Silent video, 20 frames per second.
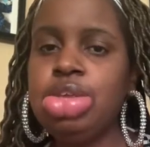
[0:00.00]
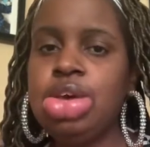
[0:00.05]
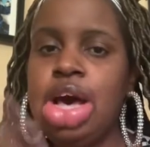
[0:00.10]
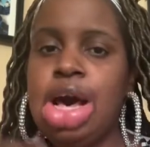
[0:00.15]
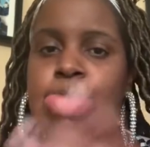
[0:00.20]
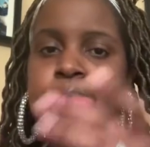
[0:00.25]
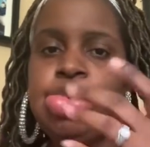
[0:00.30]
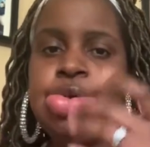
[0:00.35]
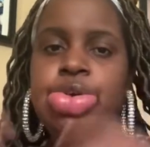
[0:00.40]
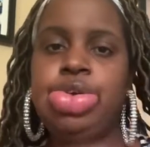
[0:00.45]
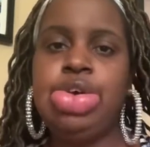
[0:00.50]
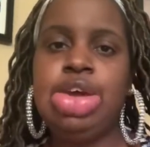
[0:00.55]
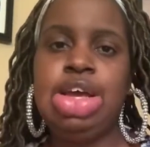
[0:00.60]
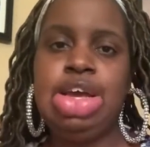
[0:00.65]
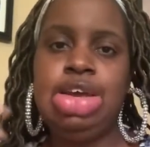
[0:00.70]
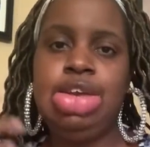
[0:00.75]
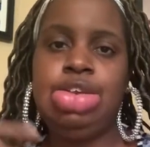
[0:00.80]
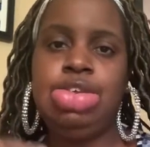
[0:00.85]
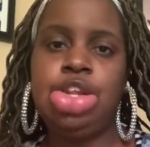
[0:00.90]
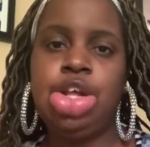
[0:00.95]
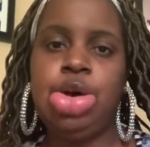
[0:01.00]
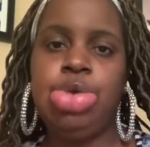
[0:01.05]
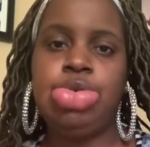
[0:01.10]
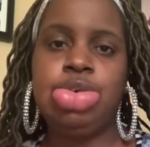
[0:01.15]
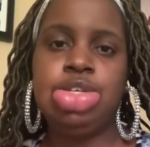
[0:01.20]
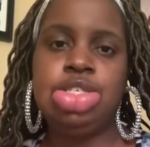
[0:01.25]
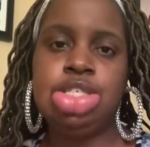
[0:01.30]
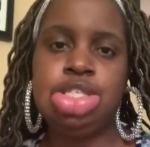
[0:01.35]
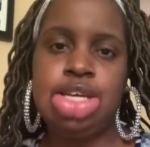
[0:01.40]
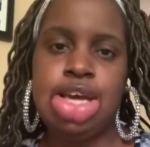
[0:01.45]
upper and
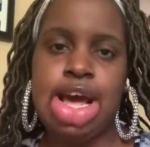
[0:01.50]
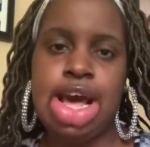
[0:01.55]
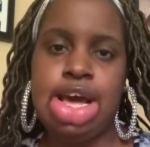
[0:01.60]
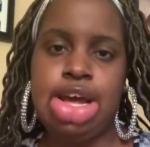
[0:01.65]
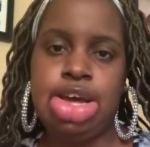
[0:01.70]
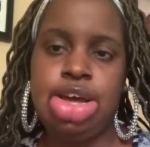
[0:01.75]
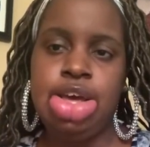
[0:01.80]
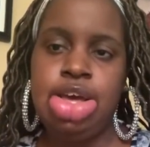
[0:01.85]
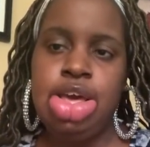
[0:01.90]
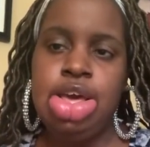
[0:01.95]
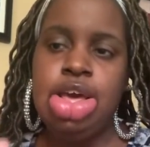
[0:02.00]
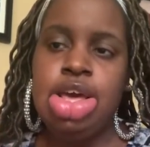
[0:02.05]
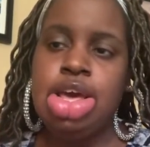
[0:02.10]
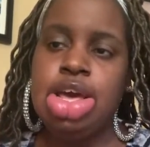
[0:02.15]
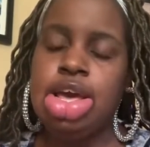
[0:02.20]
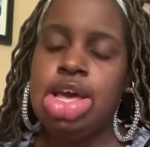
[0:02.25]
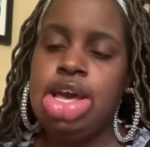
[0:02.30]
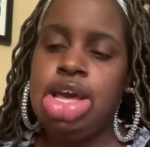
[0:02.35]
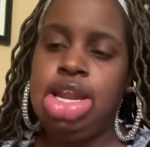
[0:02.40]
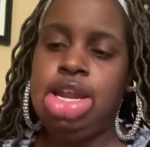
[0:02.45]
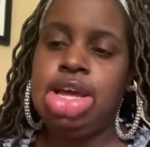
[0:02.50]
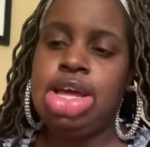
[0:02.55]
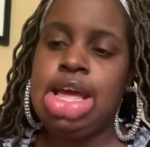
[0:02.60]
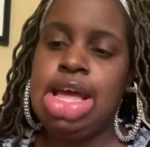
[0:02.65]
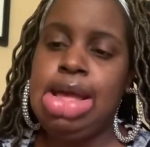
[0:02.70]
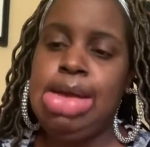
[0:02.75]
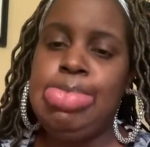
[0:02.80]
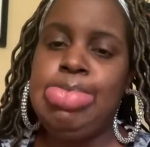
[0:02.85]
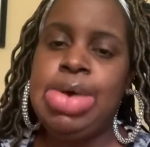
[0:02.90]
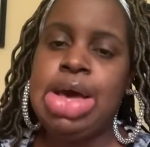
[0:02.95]
lower GI, and it
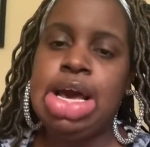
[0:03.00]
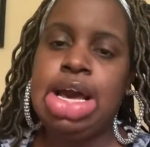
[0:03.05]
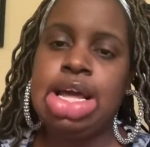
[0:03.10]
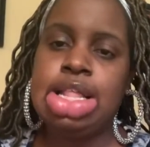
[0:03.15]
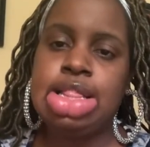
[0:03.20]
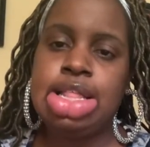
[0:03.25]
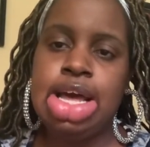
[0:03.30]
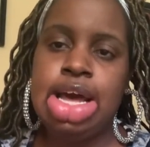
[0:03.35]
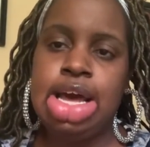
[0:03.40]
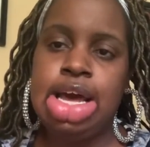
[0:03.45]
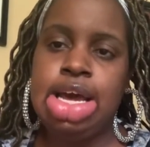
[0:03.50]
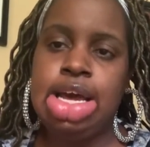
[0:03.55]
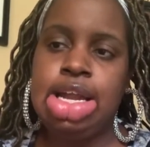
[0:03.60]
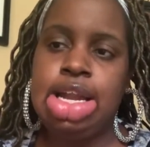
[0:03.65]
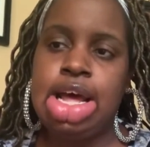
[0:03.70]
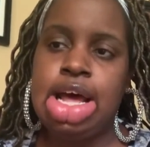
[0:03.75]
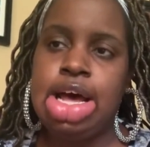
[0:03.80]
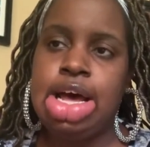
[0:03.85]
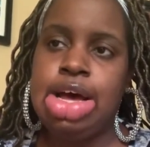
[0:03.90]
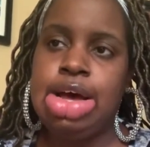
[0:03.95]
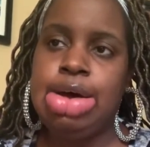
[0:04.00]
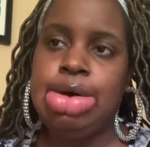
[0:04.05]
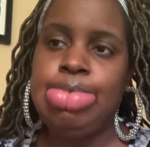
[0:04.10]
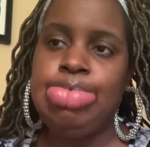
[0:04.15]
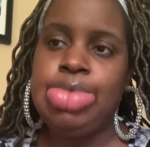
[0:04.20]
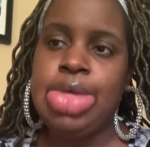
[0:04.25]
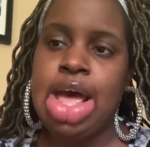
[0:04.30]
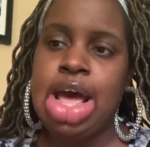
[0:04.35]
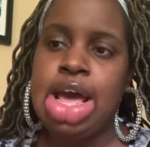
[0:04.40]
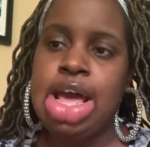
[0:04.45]
came back that I